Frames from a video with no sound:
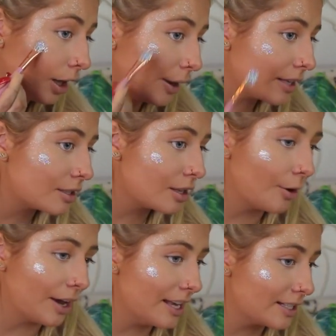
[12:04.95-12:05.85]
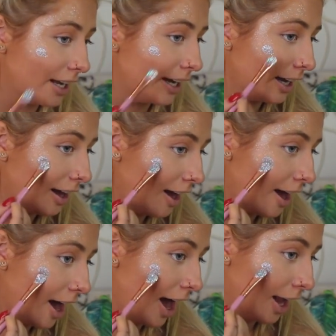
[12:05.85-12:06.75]
It's so easy,
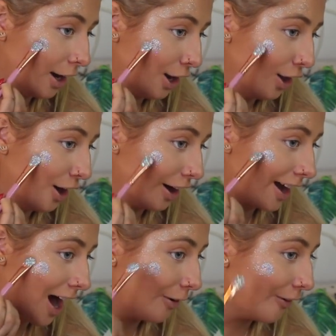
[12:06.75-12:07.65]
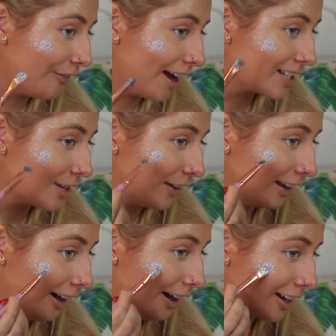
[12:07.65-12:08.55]
and look how effective it
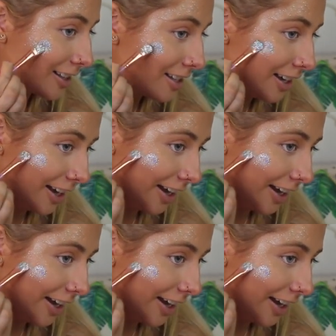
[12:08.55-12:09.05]
looks.